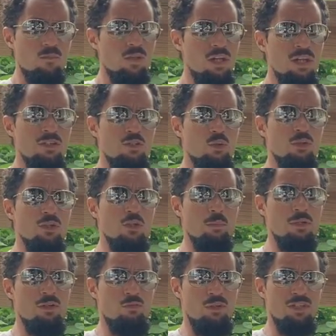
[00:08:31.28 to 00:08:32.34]
and do a little
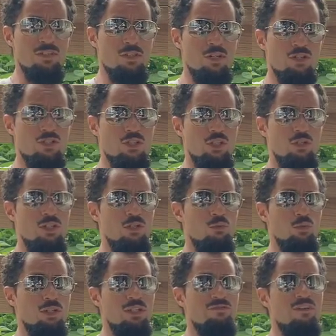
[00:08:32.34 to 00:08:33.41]
bit of research so you can
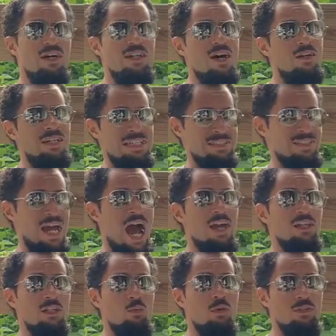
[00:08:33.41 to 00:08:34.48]
really find out
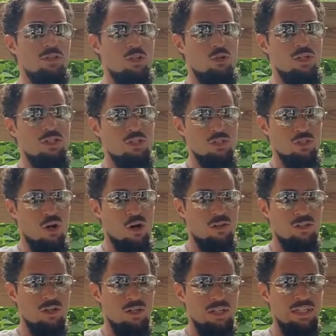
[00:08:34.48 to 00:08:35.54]
exactly what the creatures are
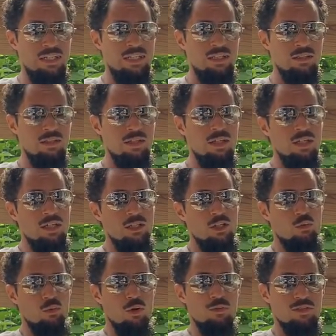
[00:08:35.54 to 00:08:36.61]
that are eating
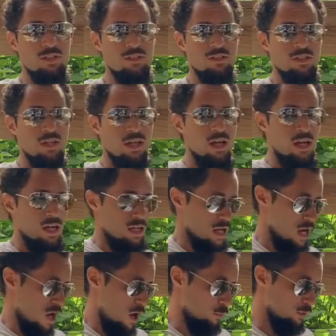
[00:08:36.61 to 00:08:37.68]
your roses.
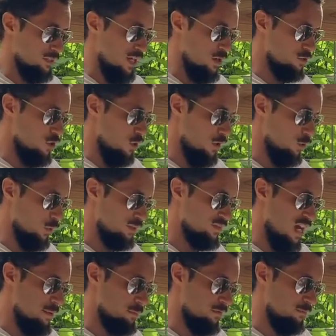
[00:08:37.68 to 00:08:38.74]
Without knowing what
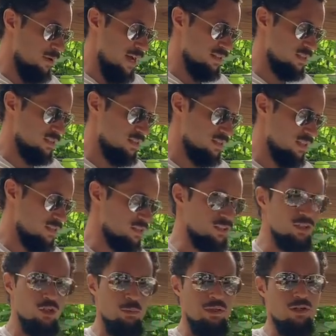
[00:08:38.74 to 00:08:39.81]
type of pests, it's a
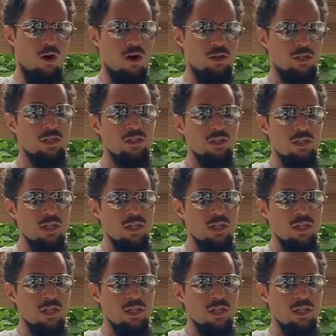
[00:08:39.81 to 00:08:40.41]
little bit harder